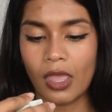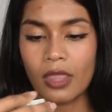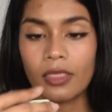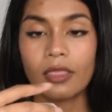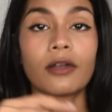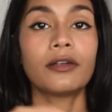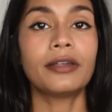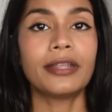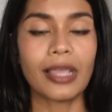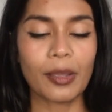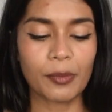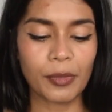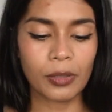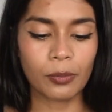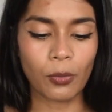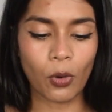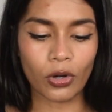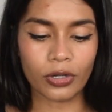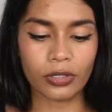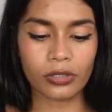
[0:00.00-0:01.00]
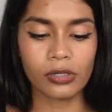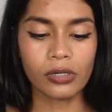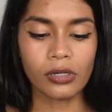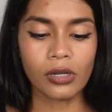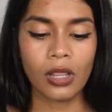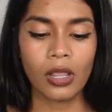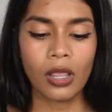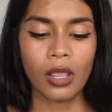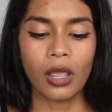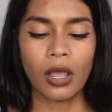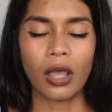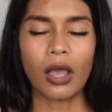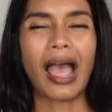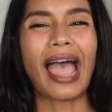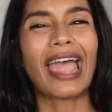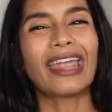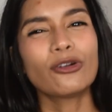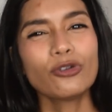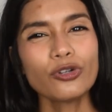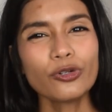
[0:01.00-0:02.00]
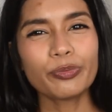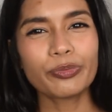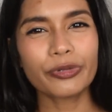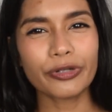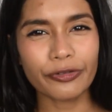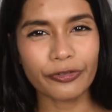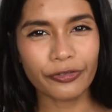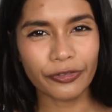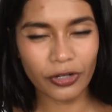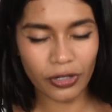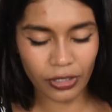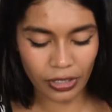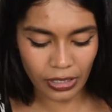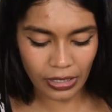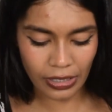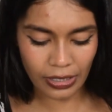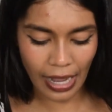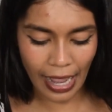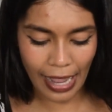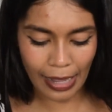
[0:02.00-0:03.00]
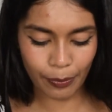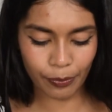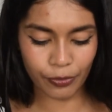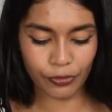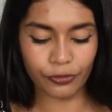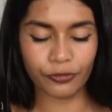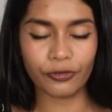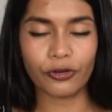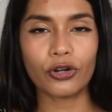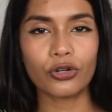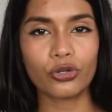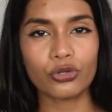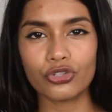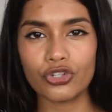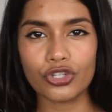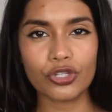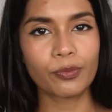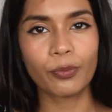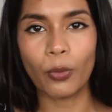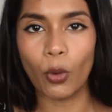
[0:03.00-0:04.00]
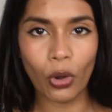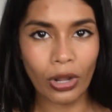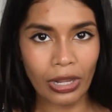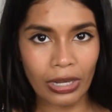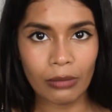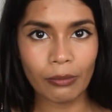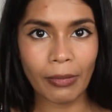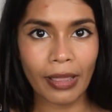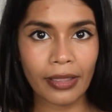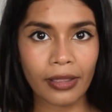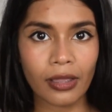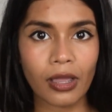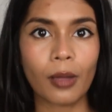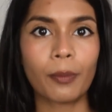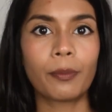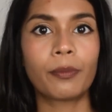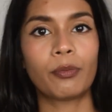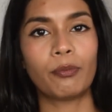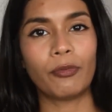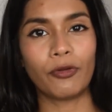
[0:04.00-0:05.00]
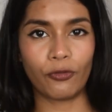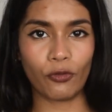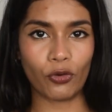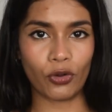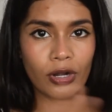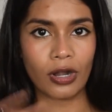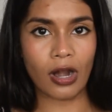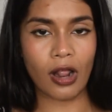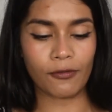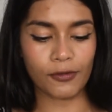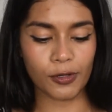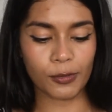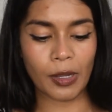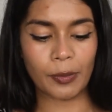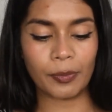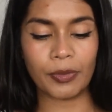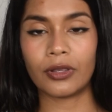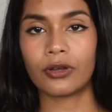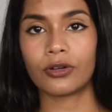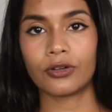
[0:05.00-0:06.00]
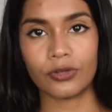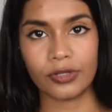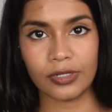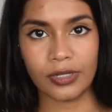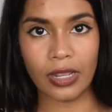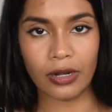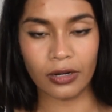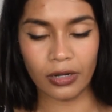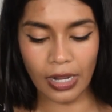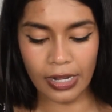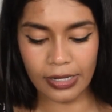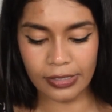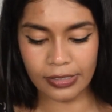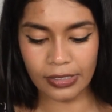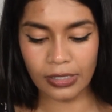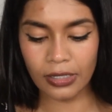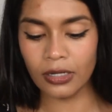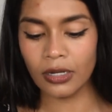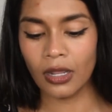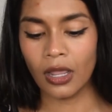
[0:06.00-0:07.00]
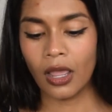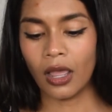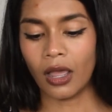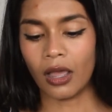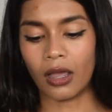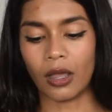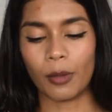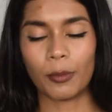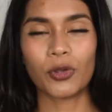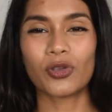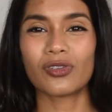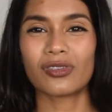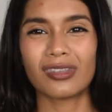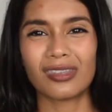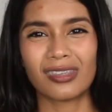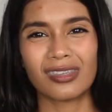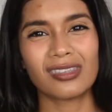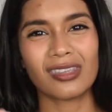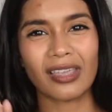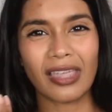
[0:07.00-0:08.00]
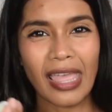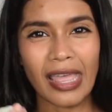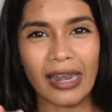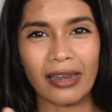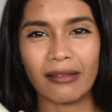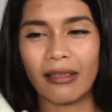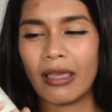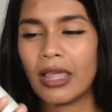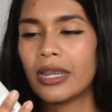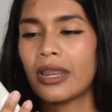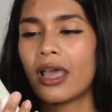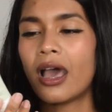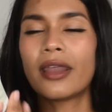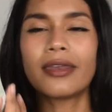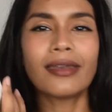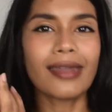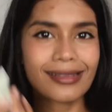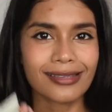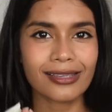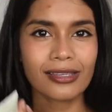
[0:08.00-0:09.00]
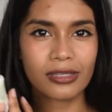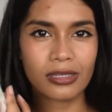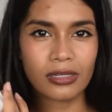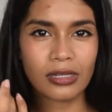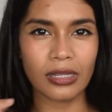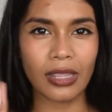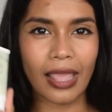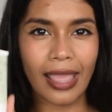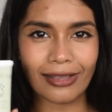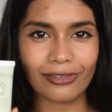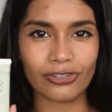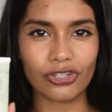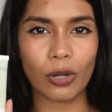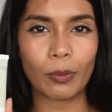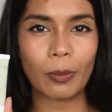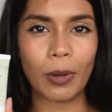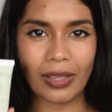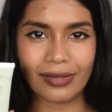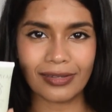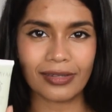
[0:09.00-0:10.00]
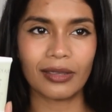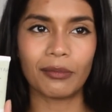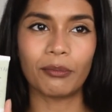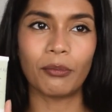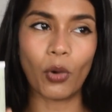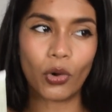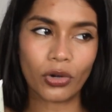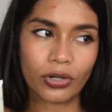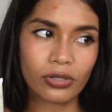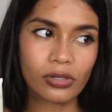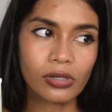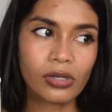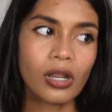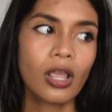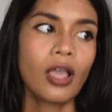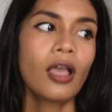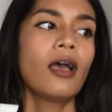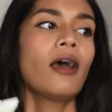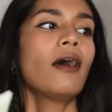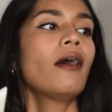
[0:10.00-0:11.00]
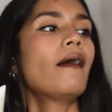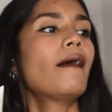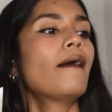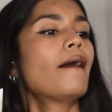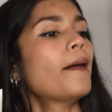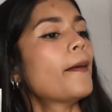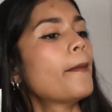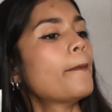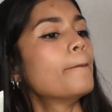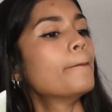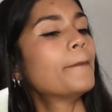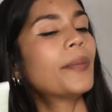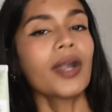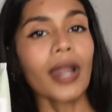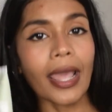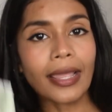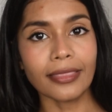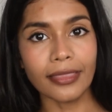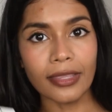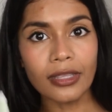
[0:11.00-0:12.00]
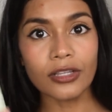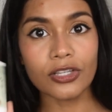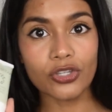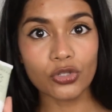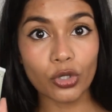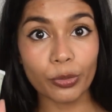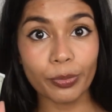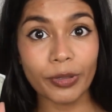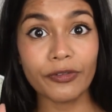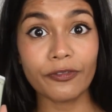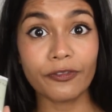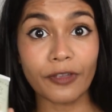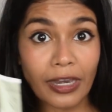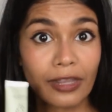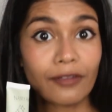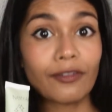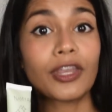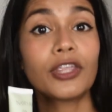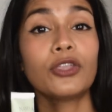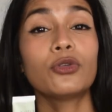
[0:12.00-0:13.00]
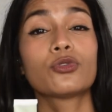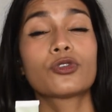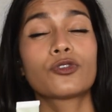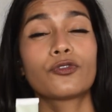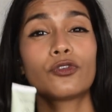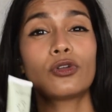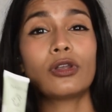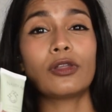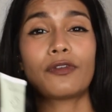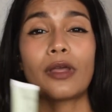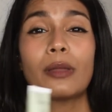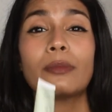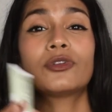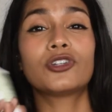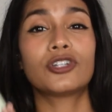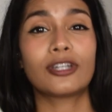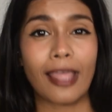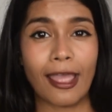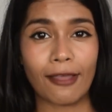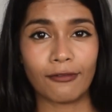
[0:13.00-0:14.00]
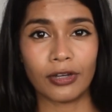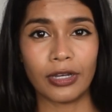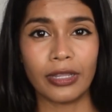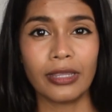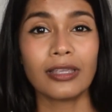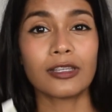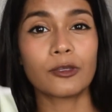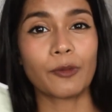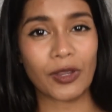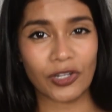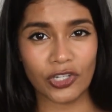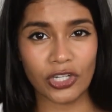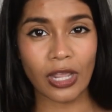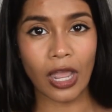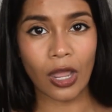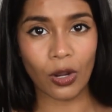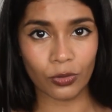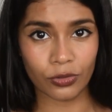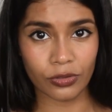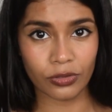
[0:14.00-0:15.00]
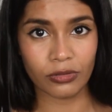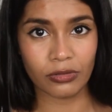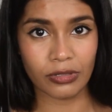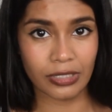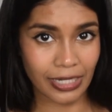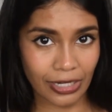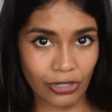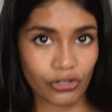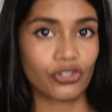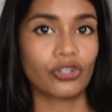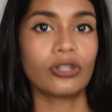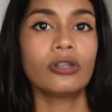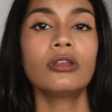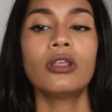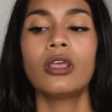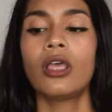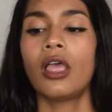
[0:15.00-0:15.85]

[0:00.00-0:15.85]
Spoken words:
30 ml bottle. I don't prefer it. I prefer to just boil my cup before and after my period to sterilize it, because this is again an unnecessary extra plastic bottle. But I think this could be very, very useful if I'm traveling, especially outstation,